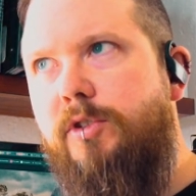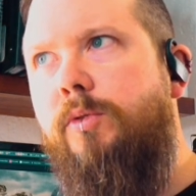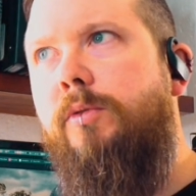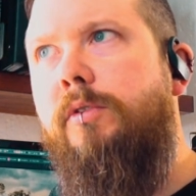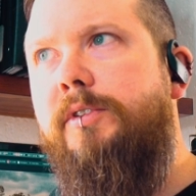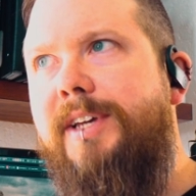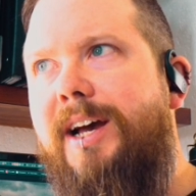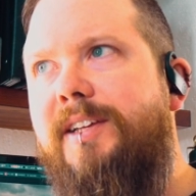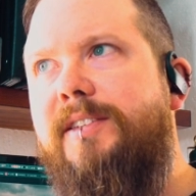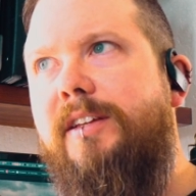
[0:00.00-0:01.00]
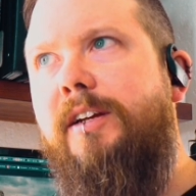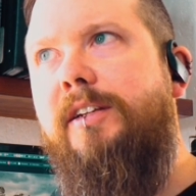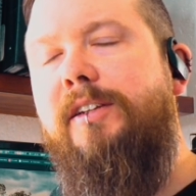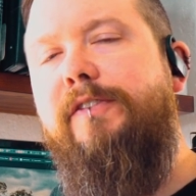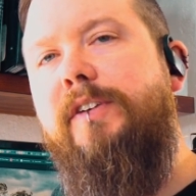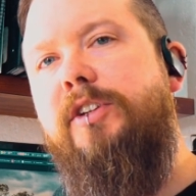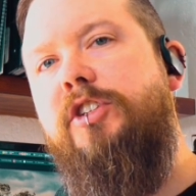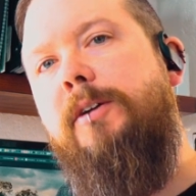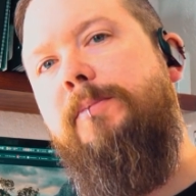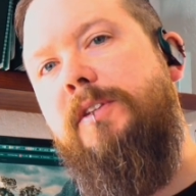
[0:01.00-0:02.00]
tool task that I need to
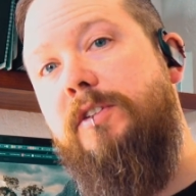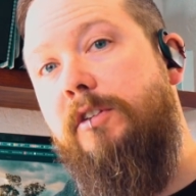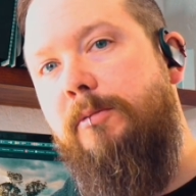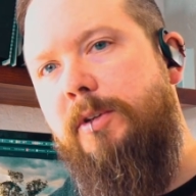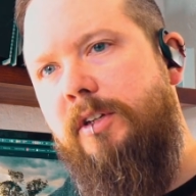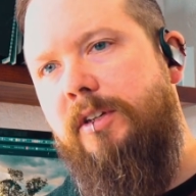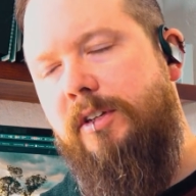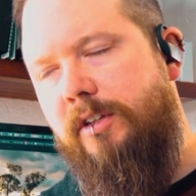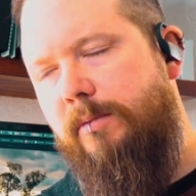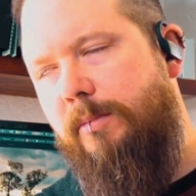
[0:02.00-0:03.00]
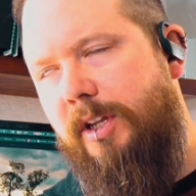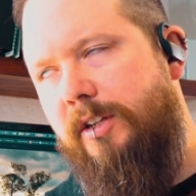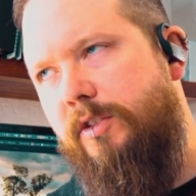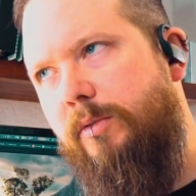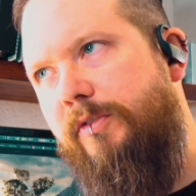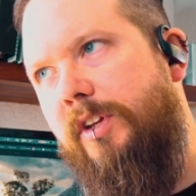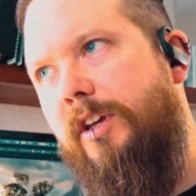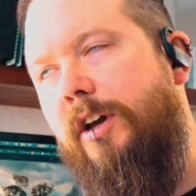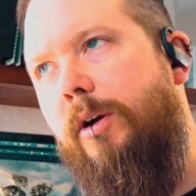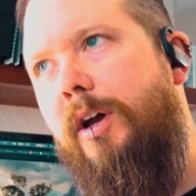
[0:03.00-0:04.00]
finish up that's going to be made into a
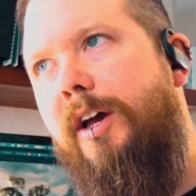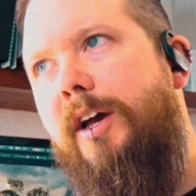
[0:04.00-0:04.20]
video.